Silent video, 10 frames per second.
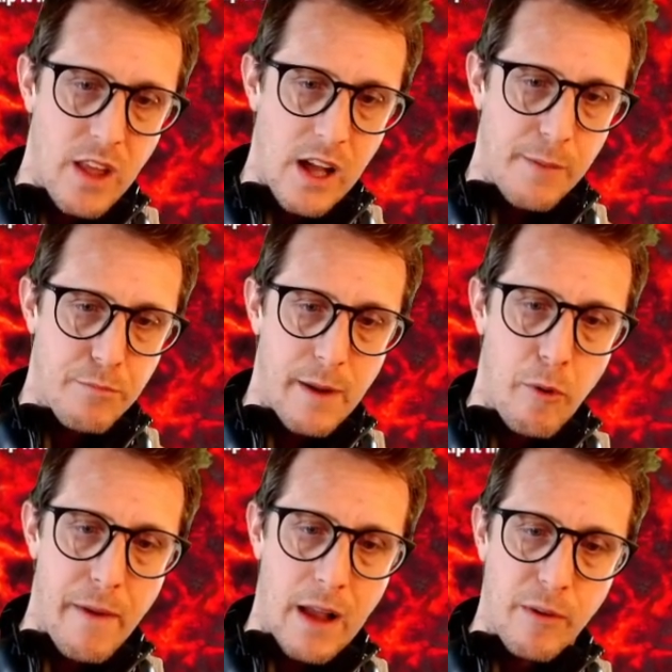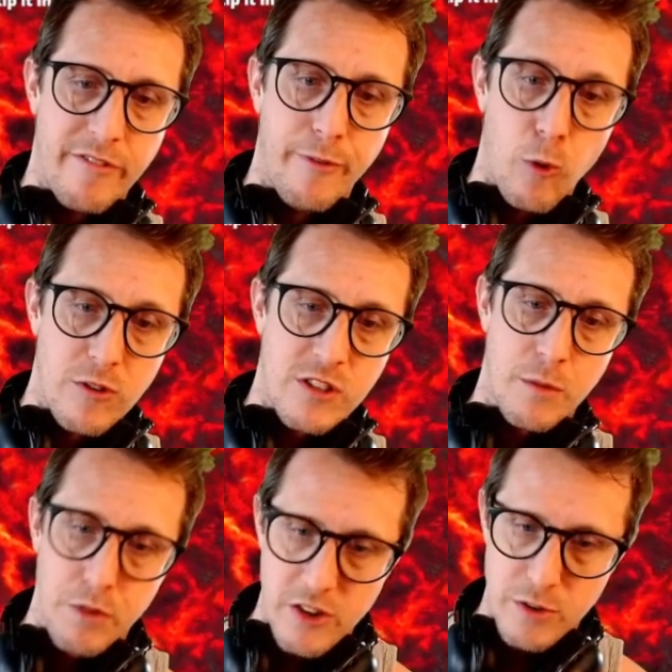Primal Magma Force
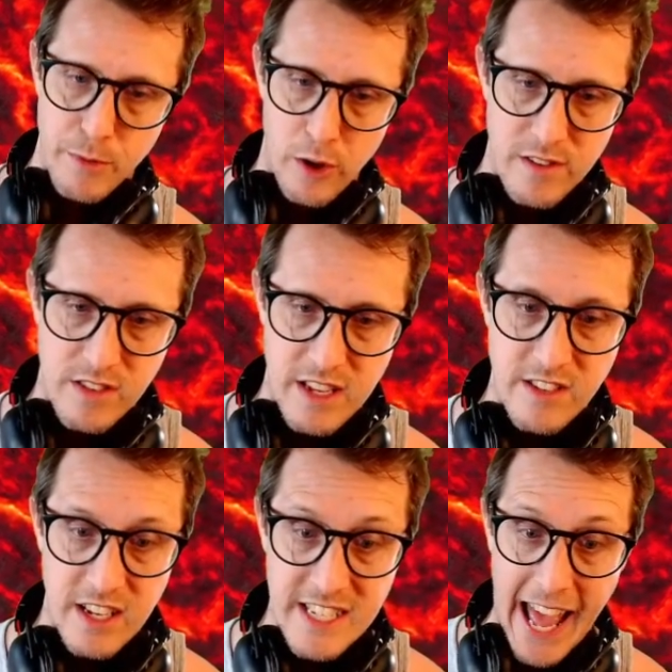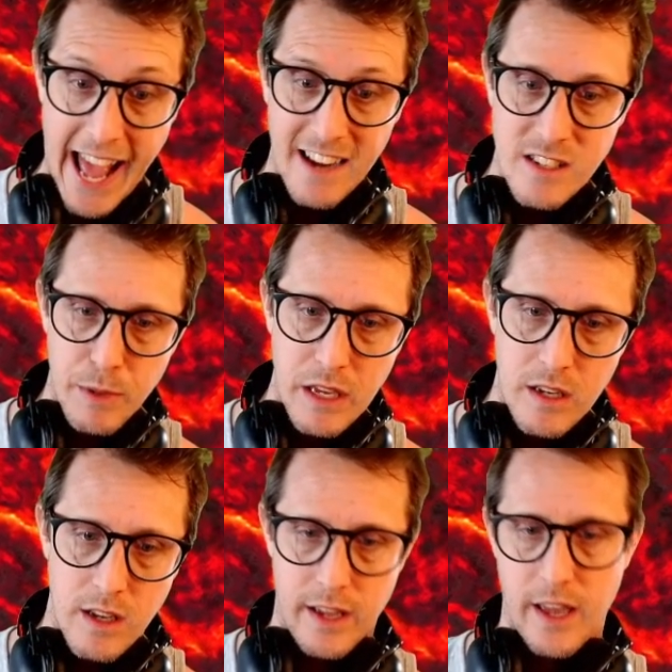completion bonus is attack
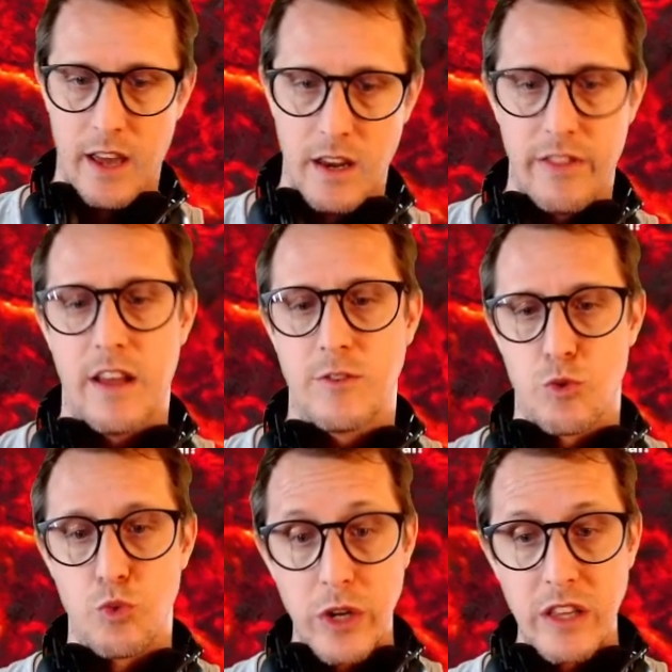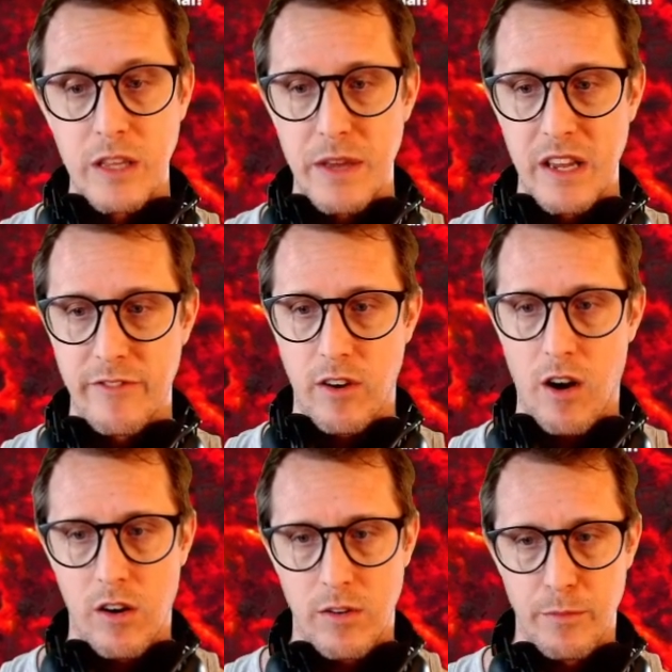speed. Again, that's really big for
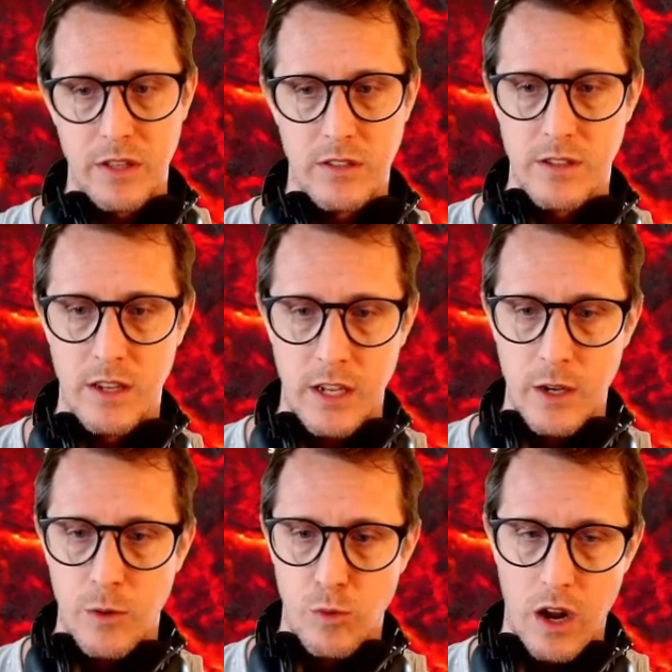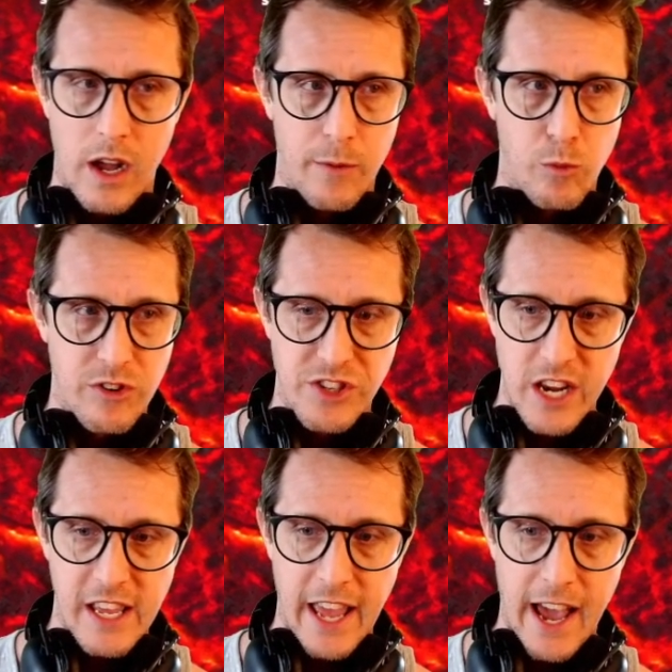our build. We're
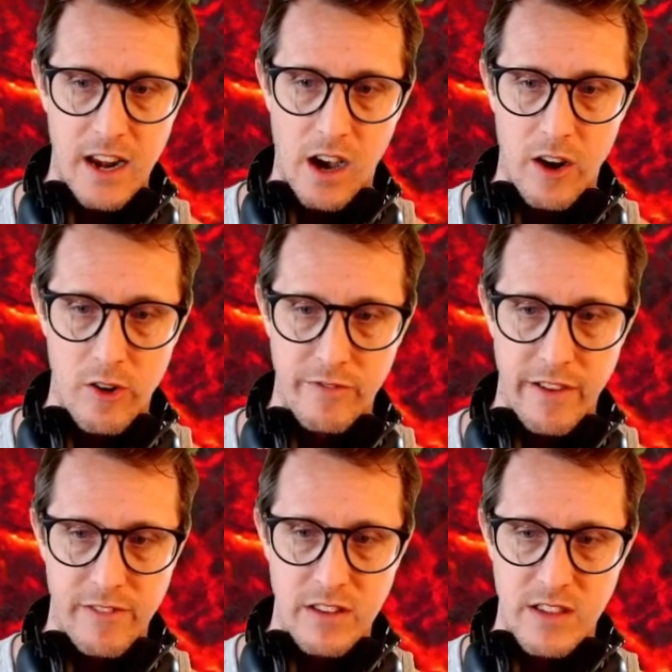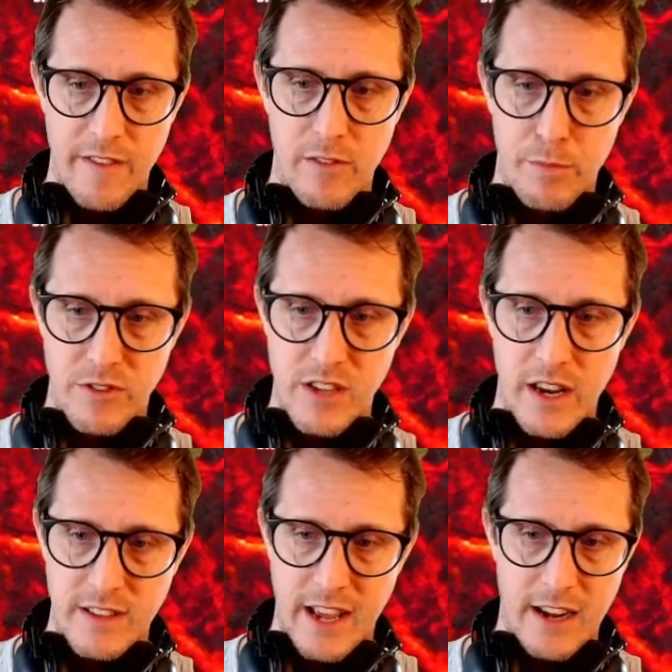sitting at
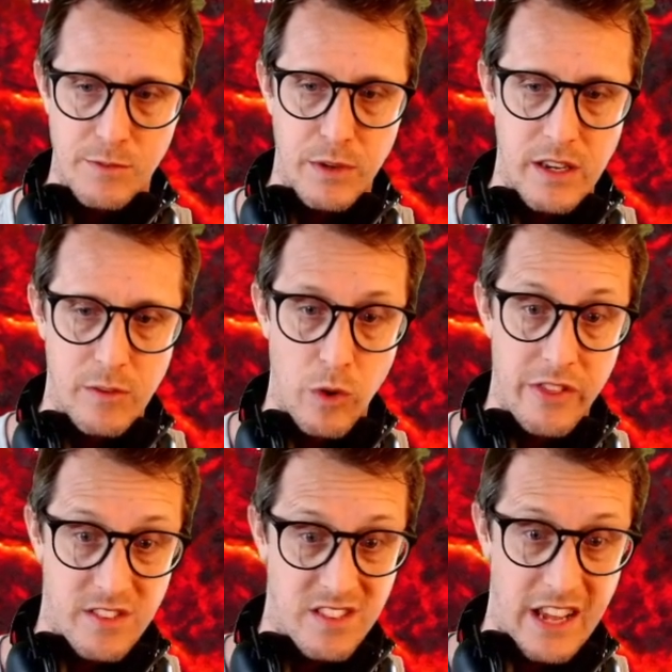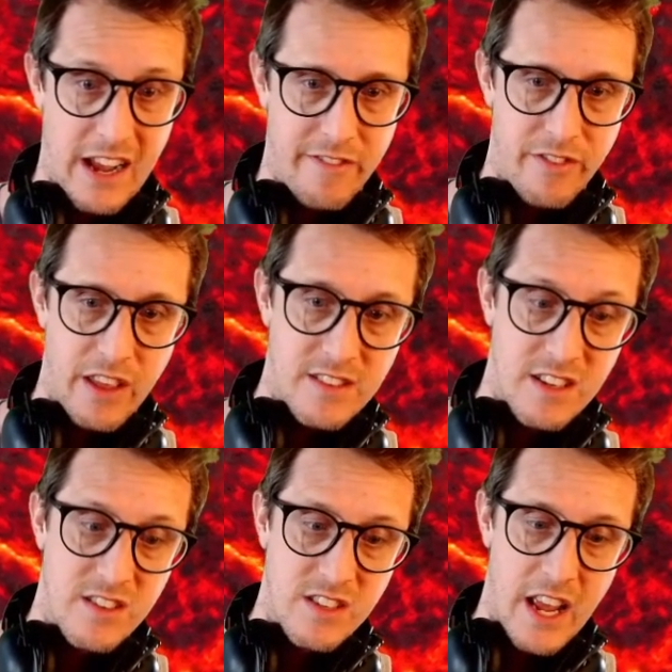157% attack speed with a staff. That's
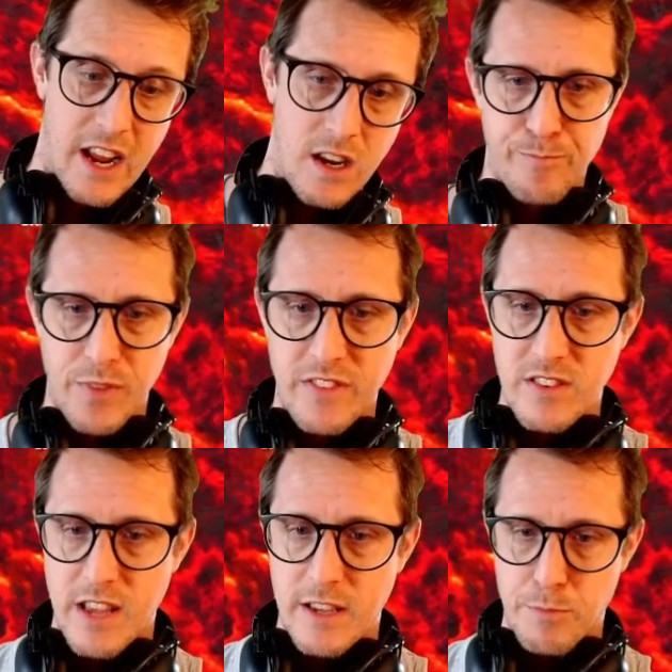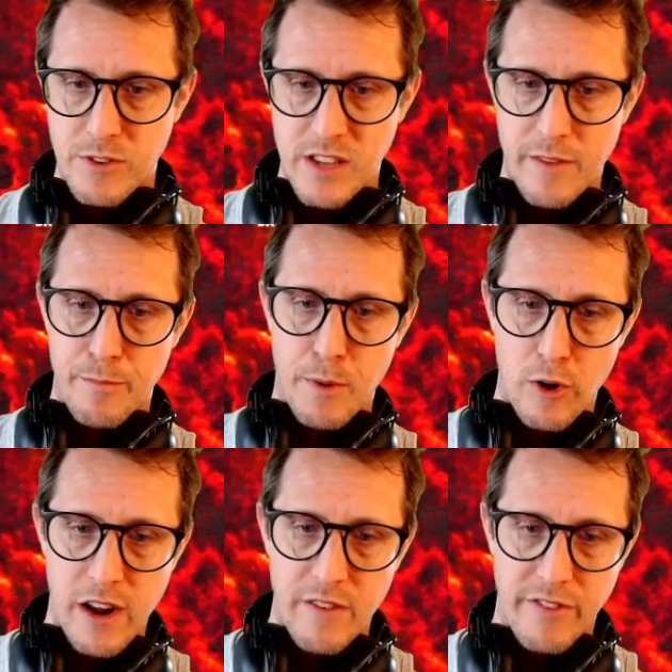insane. This has percent
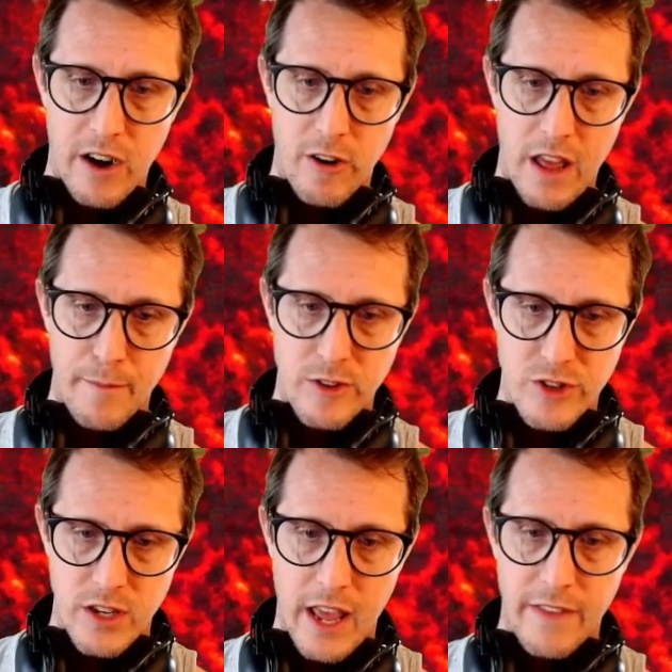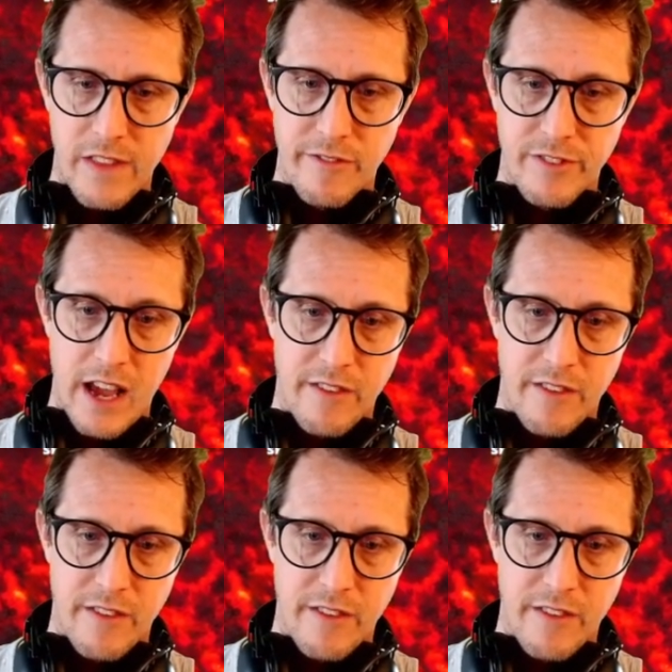burn and fire damage, and then flat